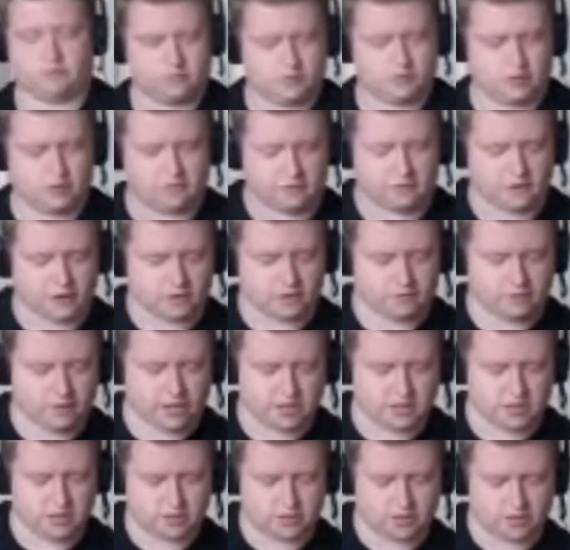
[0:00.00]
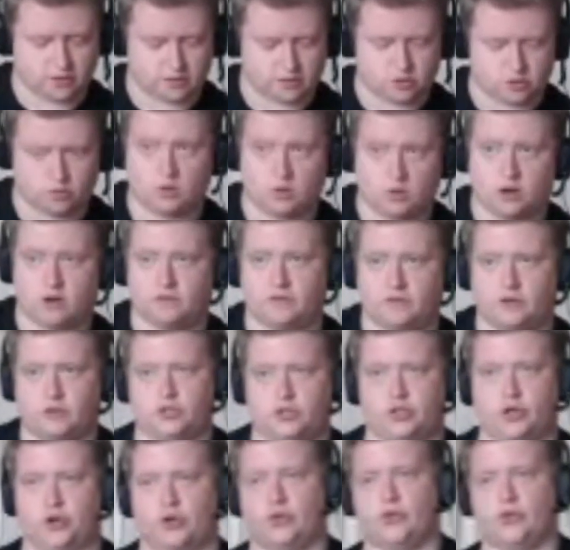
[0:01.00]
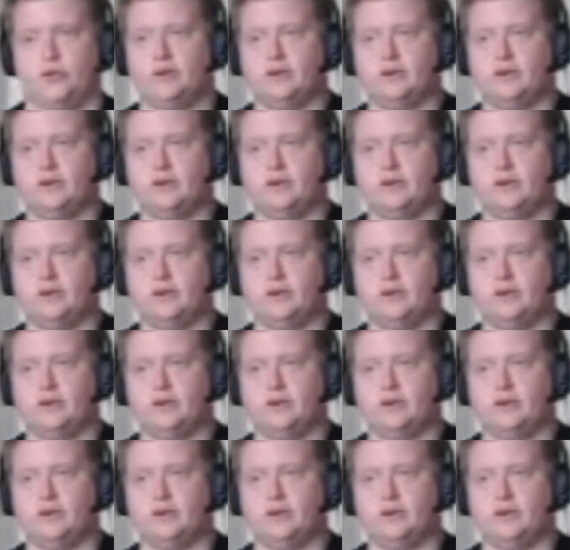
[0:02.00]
what the fuck? May just got 12, not 2.